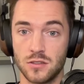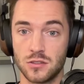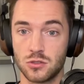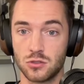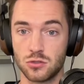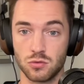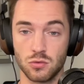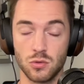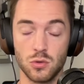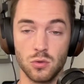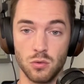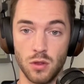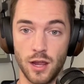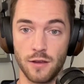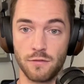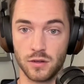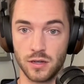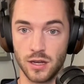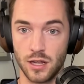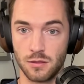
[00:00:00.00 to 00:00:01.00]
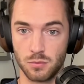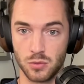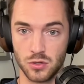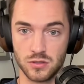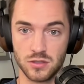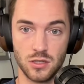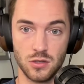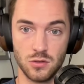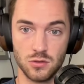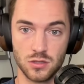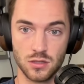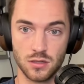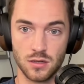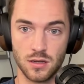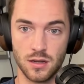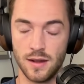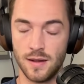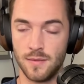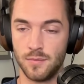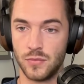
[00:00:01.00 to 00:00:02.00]
true life or death persecution.
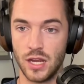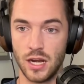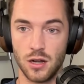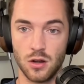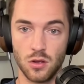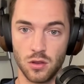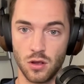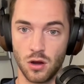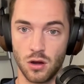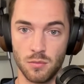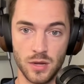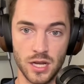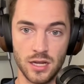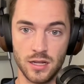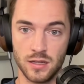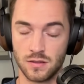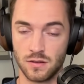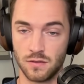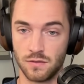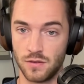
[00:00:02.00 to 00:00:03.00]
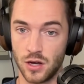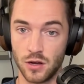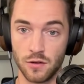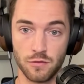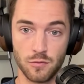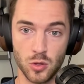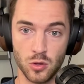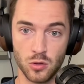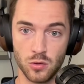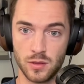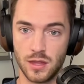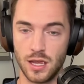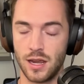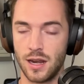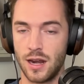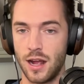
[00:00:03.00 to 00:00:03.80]
And I know the Armenians are very familiar with that.